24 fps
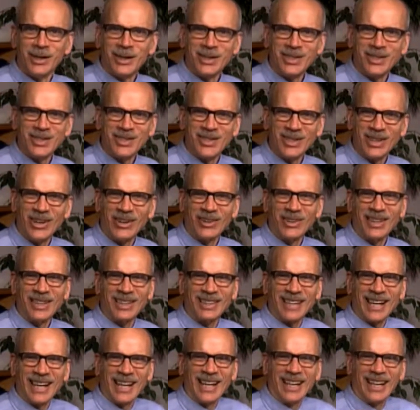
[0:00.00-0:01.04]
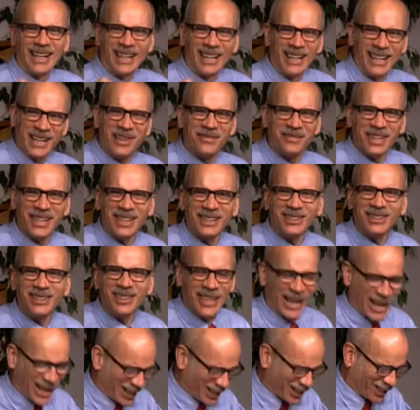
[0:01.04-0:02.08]
so that they live each
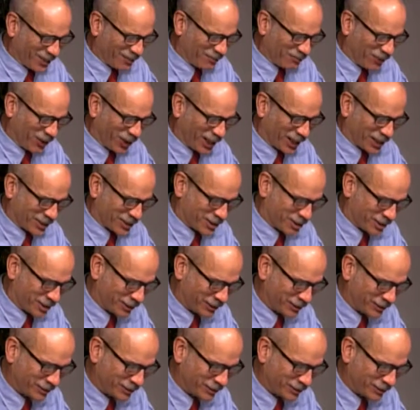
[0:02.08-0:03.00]
day to the fullest.